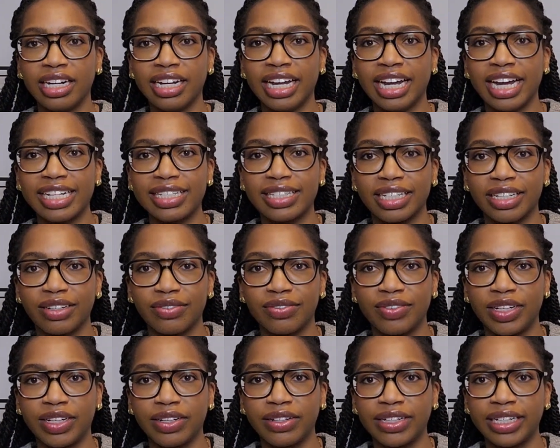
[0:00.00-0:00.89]
it's like a
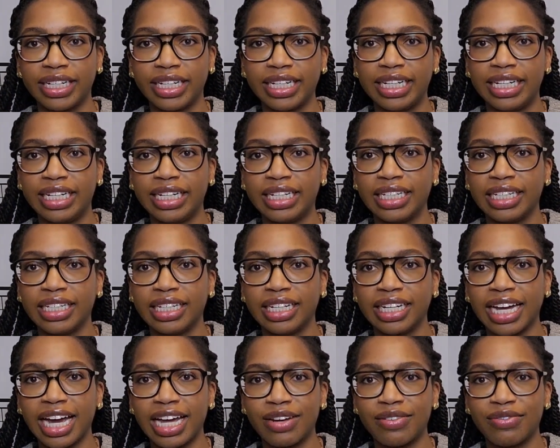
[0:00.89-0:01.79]
very
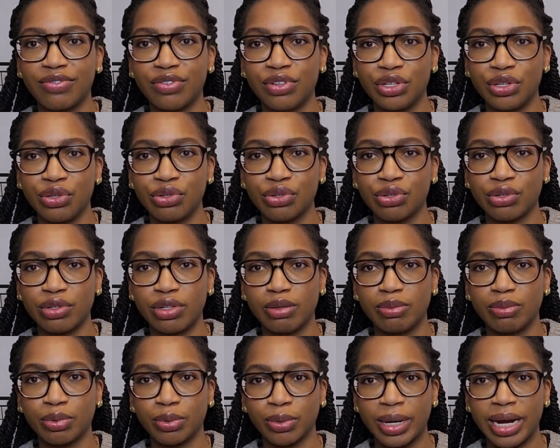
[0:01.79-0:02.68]
kind of
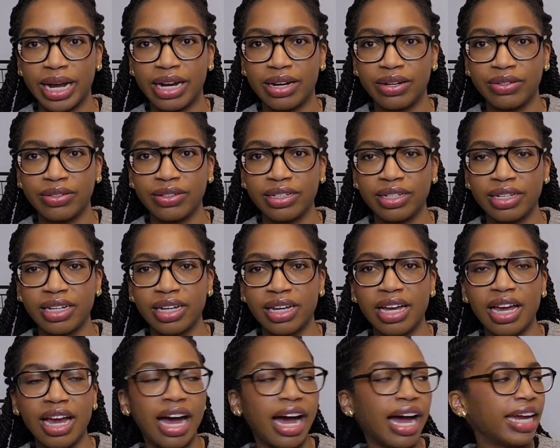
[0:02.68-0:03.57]
neutral brown.
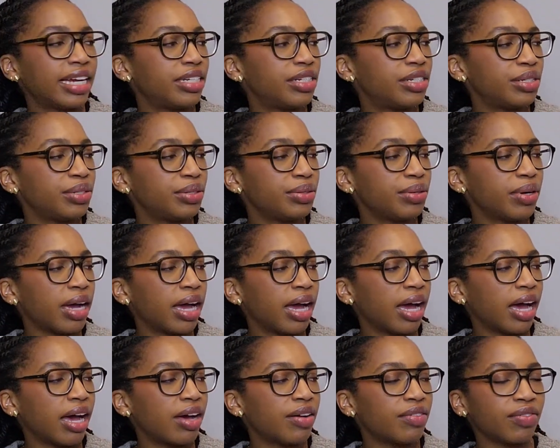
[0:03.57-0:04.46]
I do
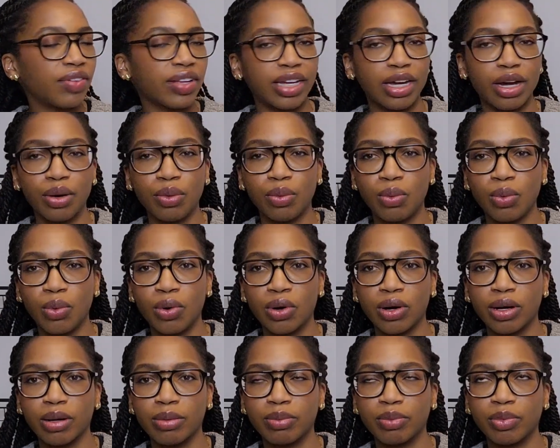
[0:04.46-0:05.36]
have like a
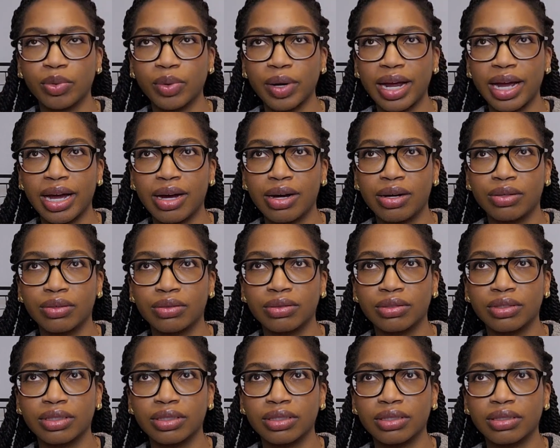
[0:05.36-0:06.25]
warm
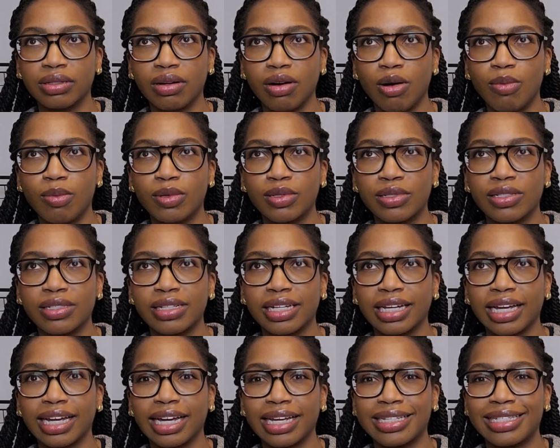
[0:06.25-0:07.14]
brown, almost like
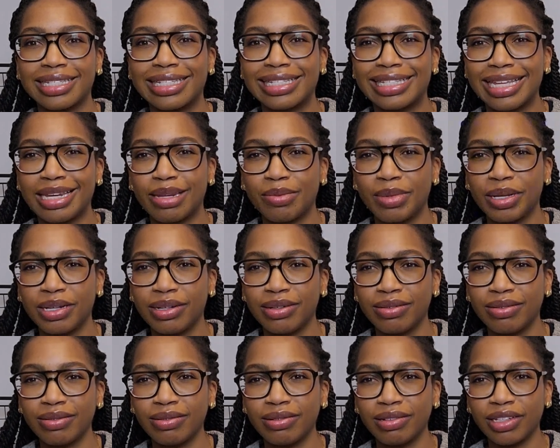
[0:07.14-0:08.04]
I guess
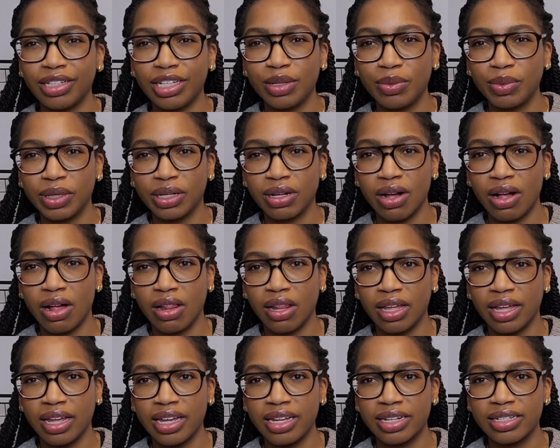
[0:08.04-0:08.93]
cinnamon you would call
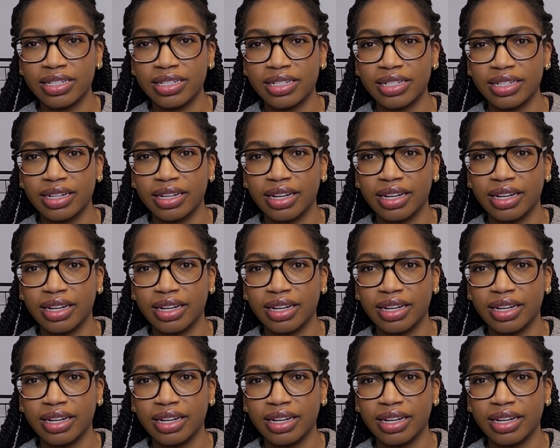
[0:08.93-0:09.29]
it,